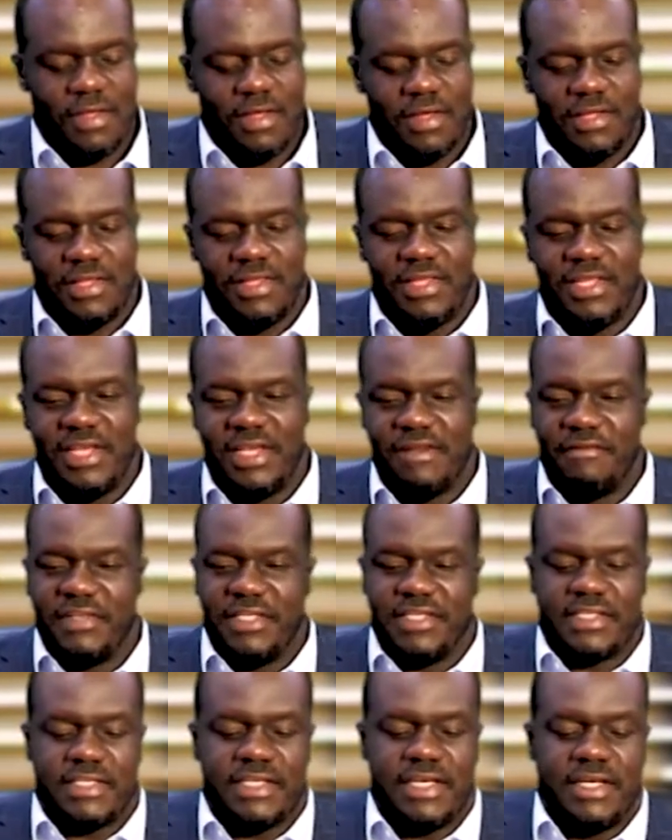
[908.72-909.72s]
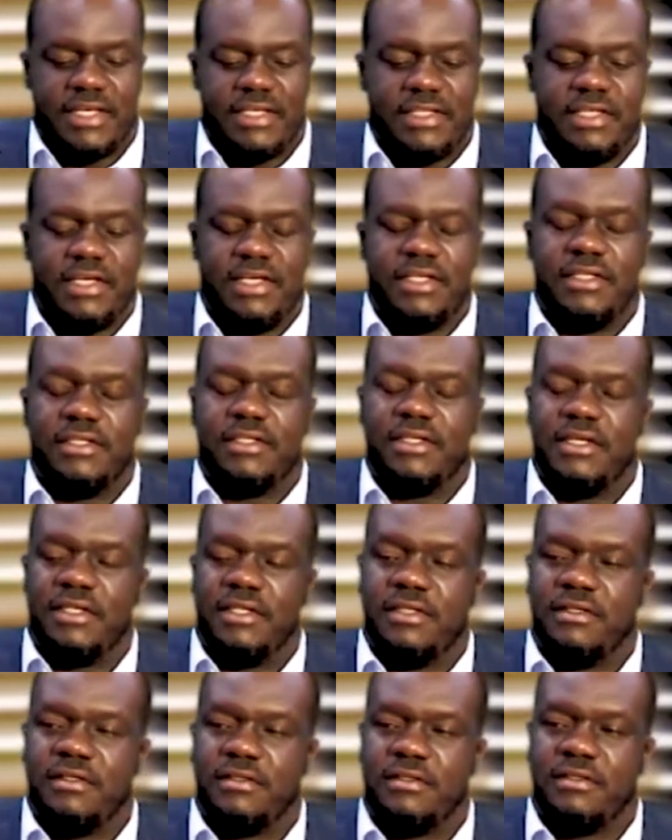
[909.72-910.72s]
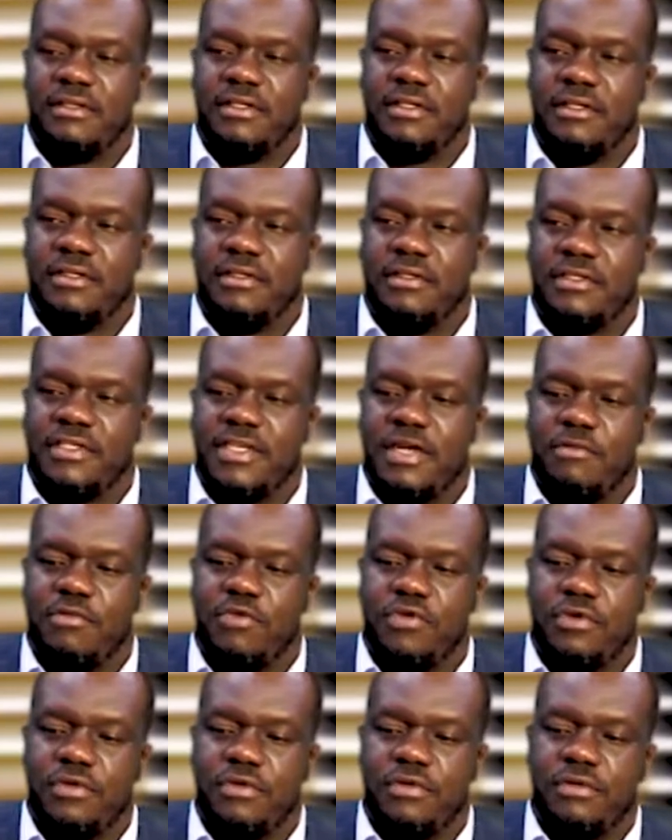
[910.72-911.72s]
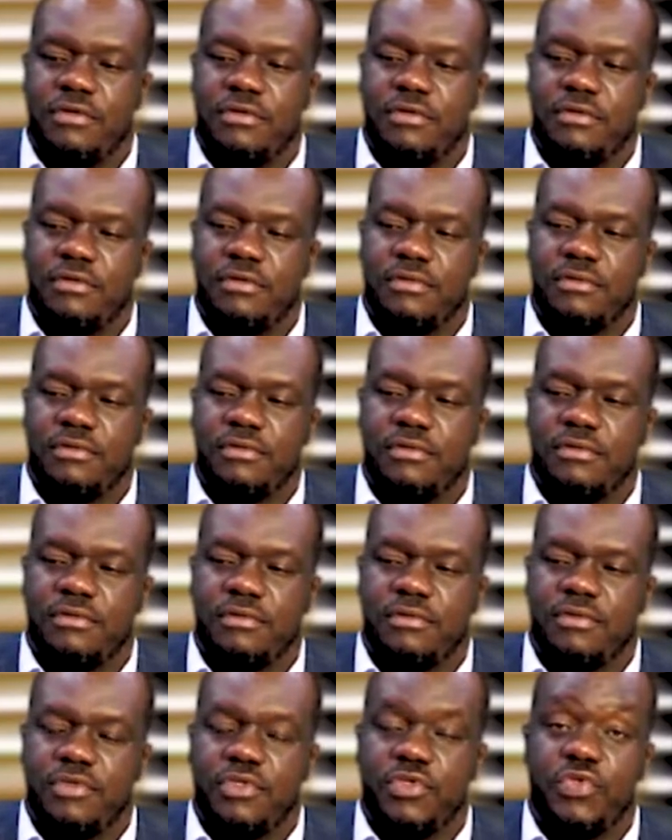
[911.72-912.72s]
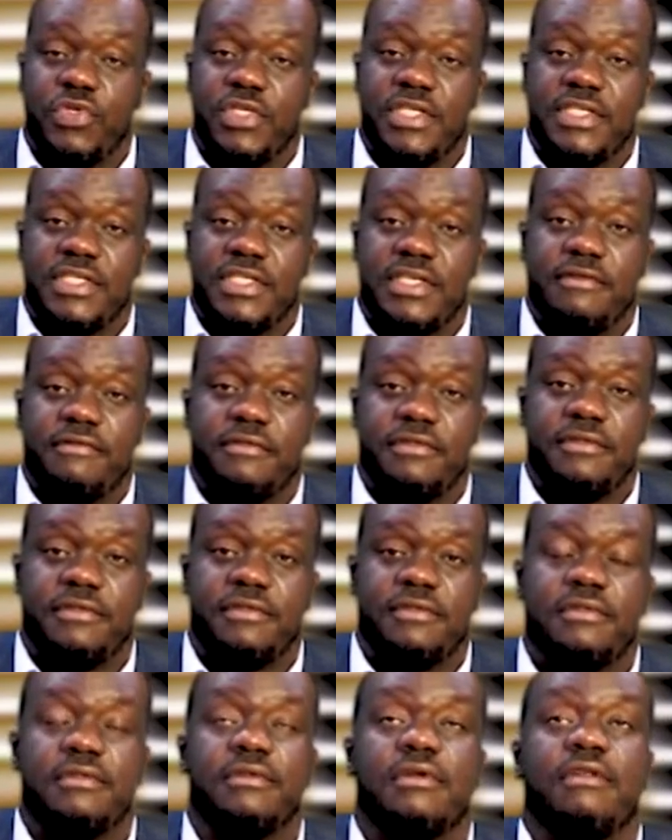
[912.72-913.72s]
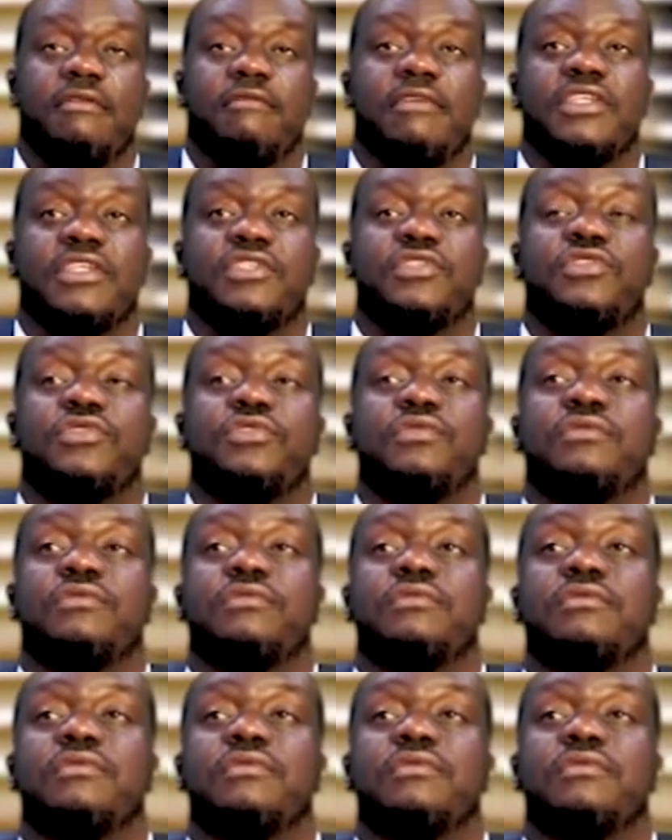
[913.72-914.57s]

David said in, in, in Psalm 1, 127 and verse 2,